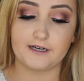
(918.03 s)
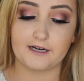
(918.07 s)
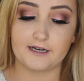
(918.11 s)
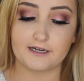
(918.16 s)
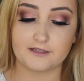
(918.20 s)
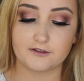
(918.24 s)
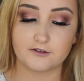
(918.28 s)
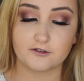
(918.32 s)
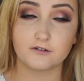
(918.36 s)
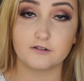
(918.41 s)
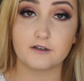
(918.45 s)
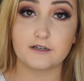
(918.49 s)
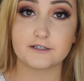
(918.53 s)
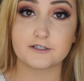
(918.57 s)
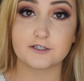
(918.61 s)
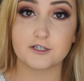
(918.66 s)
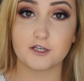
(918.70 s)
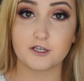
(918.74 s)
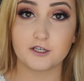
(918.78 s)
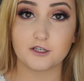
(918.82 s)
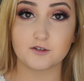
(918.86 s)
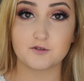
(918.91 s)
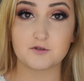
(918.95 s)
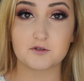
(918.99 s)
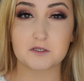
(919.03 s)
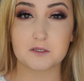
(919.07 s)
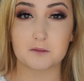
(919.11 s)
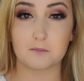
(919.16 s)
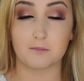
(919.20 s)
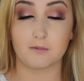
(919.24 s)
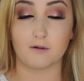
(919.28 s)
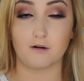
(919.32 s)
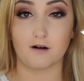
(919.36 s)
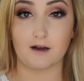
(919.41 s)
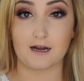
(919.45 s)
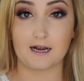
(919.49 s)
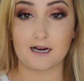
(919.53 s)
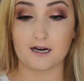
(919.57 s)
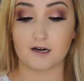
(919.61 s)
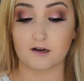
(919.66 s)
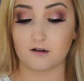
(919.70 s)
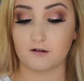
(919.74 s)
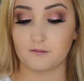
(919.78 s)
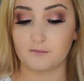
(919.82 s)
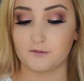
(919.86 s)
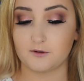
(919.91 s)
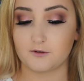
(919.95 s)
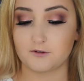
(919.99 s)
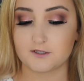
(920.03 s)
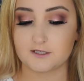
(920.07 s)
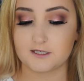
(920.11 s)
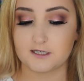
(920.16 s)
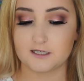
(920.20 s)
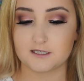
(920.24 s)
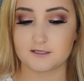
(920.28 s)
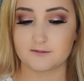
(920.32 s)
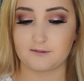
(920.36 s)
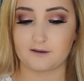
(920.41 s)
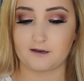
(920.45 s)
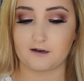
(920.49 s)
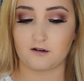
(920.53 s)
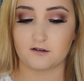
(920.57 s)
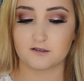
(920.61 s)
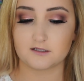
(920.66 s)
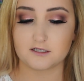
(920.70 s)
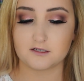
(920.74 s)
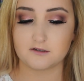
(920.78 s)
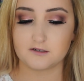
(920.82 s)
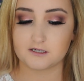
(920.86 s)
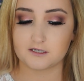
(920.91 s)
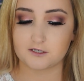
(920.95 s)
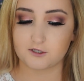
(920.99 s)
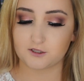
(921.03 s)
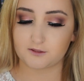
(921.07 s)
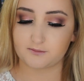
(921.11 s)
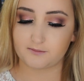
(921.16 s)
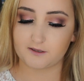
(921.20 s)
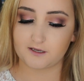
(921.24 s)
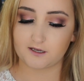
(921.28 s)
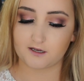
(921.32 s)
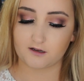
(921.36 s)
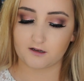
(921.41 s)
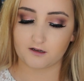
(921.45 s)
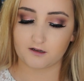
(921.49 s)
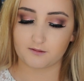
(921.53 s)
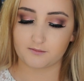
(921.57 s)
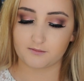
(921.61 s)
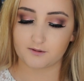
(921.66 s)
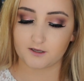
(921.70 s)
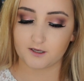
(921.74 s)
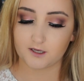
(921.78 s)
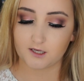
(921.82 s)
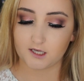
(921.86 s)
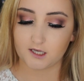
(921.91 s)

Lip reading: I either like to use the black on most days, but I also did just pick up